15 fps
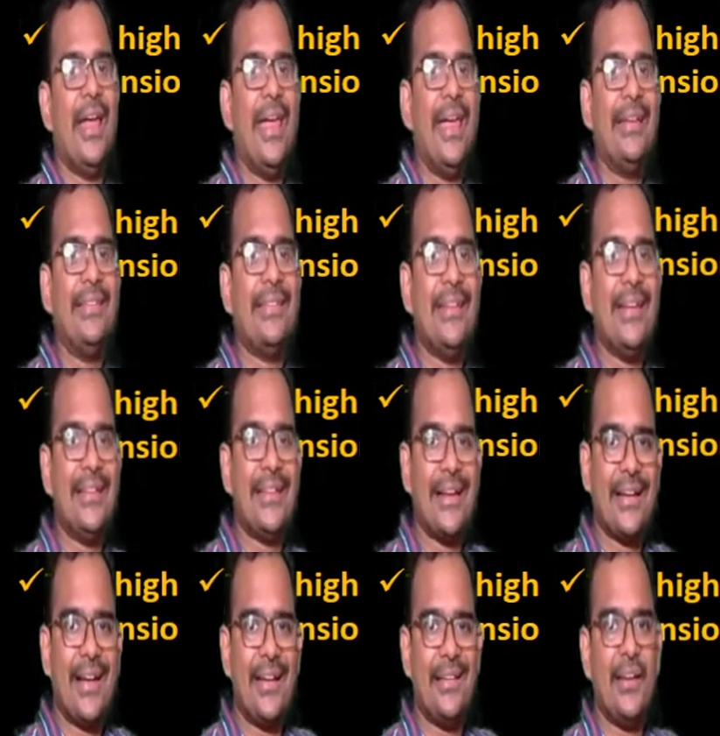exiting
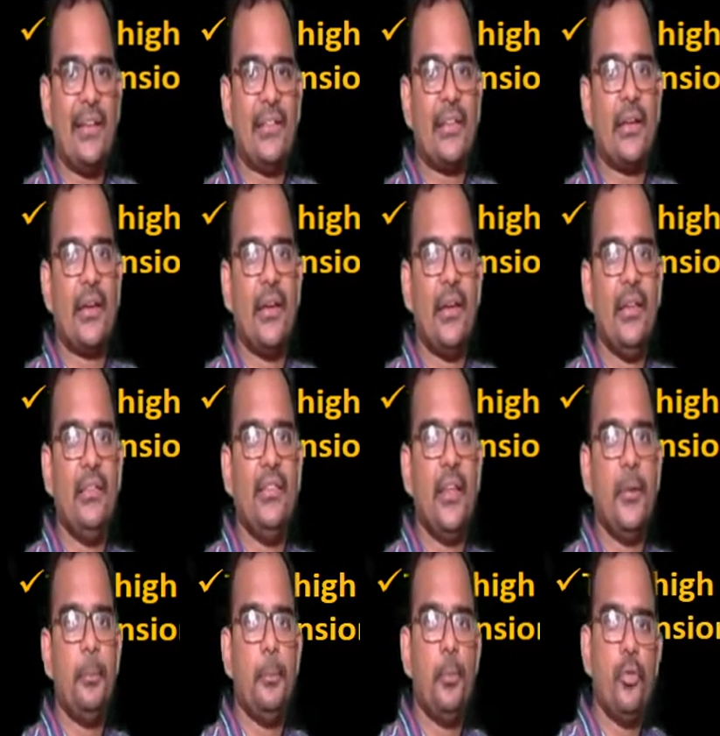the condenser is
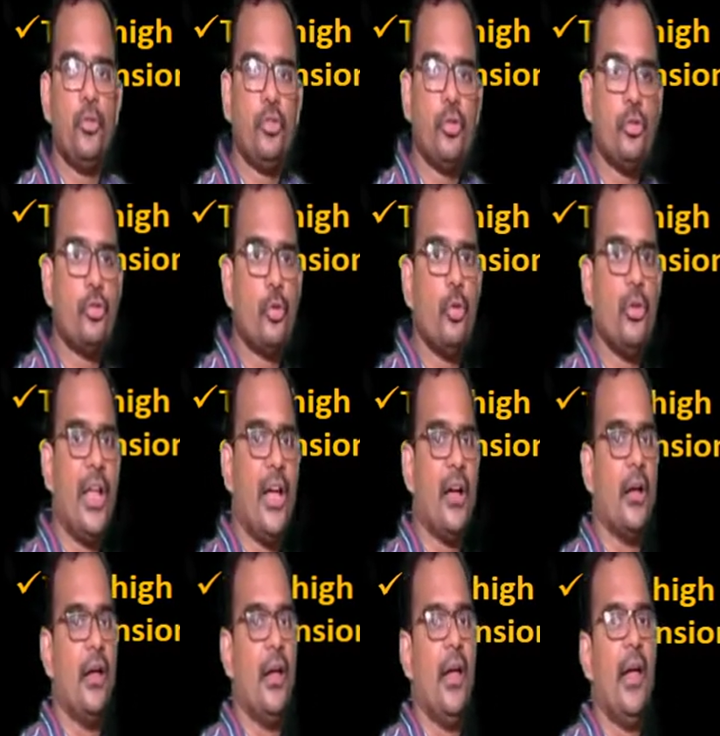then pushed through
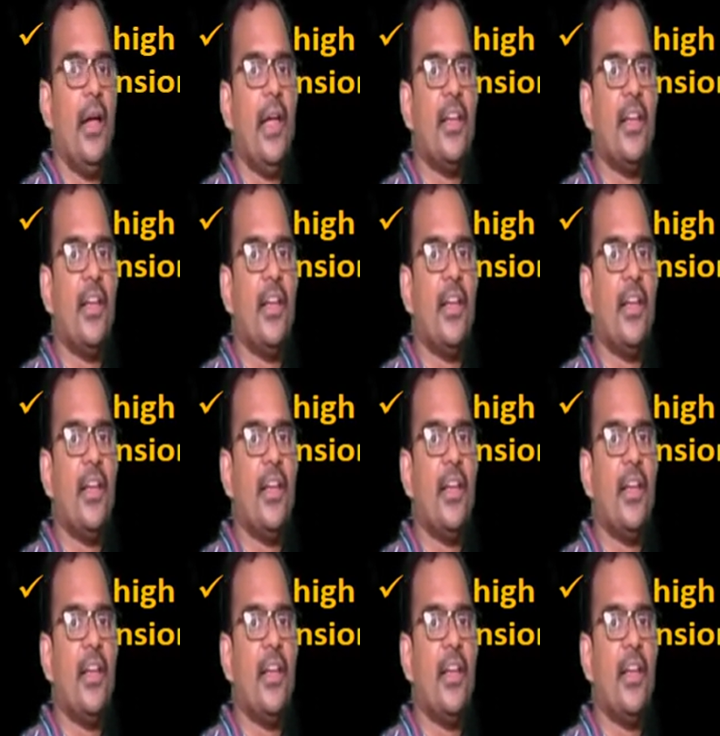the